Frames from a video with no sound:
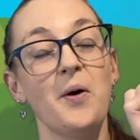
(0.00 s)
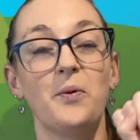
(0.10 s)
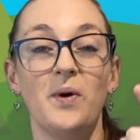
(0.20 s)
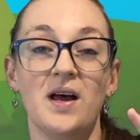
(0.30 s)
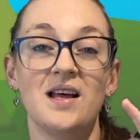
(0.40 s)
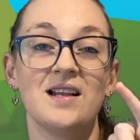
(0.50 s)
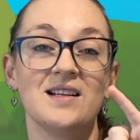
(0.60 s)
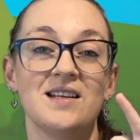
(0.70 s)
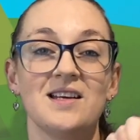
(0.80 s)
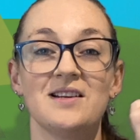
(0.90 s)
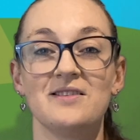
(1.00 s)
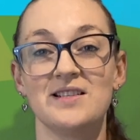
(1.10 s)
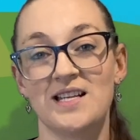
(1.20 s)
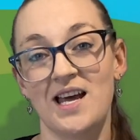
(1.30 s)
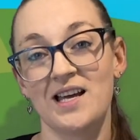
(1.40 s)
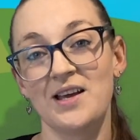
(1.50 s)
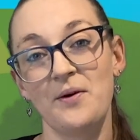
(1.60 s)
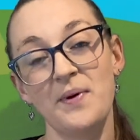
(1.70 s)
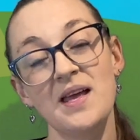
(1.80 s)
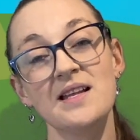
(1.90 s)
One little duck
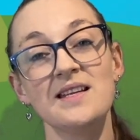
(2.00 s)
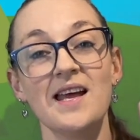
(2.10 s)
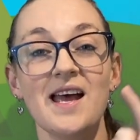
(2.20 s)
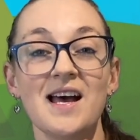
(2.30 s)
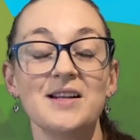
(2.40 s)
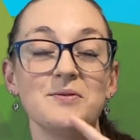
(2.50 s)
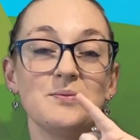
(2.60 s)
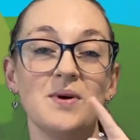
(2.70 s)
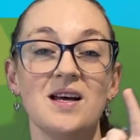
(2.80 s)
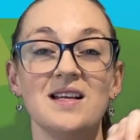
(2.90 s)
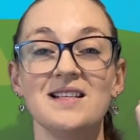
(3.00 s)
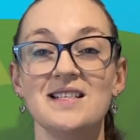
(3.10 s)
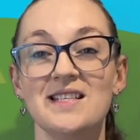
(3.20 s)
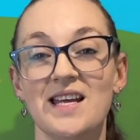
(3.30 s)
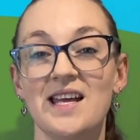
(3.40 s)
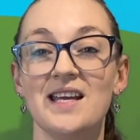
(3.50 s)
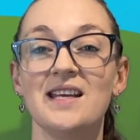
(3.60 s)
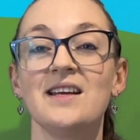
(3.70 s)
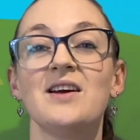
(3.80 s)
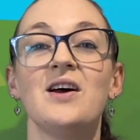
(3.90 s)
went out one
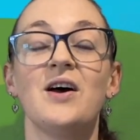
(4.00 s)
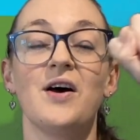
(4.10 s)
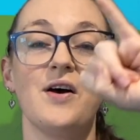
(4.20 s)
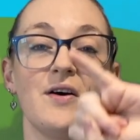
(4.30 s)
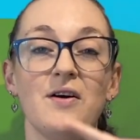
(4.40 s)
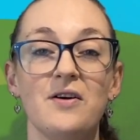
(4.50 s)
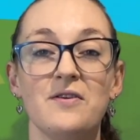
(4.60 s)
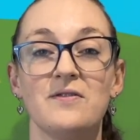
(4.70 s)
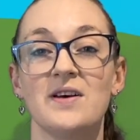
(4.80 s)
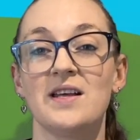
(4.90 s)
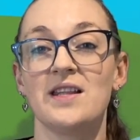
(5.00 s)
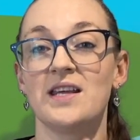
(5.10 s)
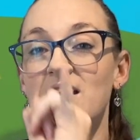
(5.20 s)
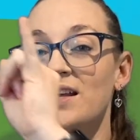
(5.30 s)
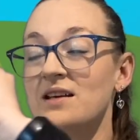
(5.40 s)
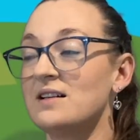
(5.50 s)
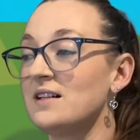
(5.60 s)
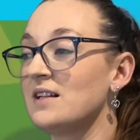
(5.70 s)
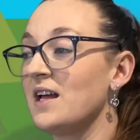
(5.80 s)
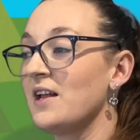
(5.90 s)
day over the
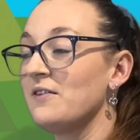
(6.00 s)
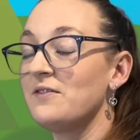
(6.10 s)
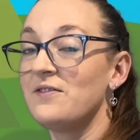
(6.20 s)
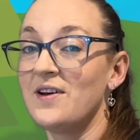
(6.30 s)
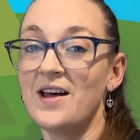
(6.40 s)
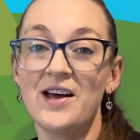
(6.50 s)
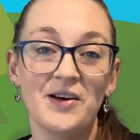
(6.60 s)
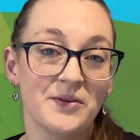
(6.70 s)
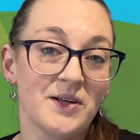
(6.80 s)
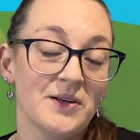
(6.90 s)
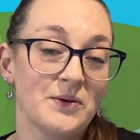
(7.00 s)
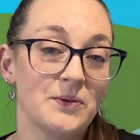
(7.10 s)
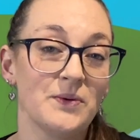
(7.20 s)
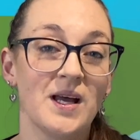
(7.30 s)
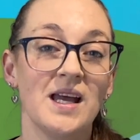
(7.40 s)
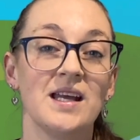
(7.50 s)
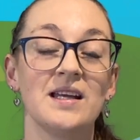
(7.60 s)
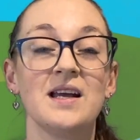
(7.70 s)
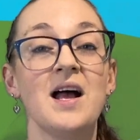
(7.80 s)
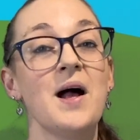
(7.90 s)
hill and far
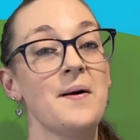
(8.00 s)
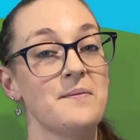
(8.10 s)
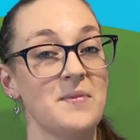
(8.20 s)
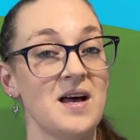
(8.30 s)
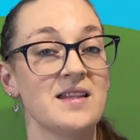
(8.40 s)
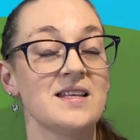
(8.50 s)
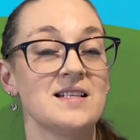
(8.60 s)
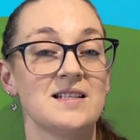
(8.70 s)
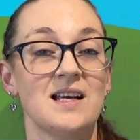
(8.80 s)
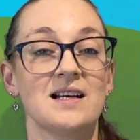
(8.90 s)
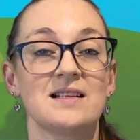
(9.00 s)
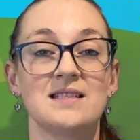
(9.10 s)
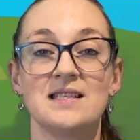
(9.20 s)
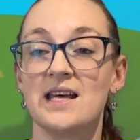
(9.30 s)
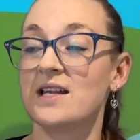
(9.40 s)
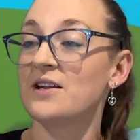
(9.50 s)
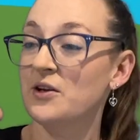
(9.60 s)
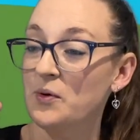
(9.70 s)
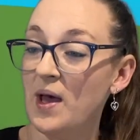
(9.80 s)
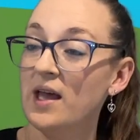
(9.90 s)
away. Mother duck said
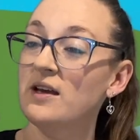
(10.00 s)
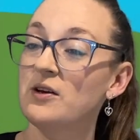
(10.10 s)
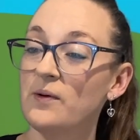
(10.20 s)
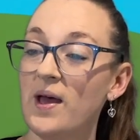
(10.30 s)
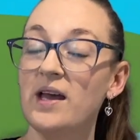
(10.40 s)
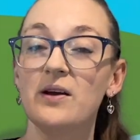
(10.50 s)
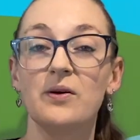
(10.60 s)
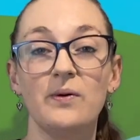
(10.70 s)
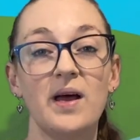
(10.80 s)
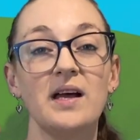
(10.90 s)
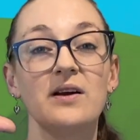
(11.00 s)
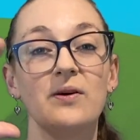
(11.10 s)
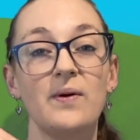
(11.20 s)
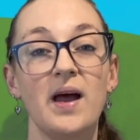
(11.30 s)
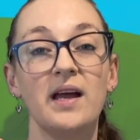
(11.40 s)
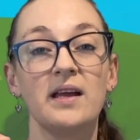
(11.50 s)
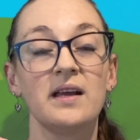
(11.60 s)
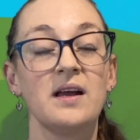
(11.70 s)
quack, quack, quack, quack,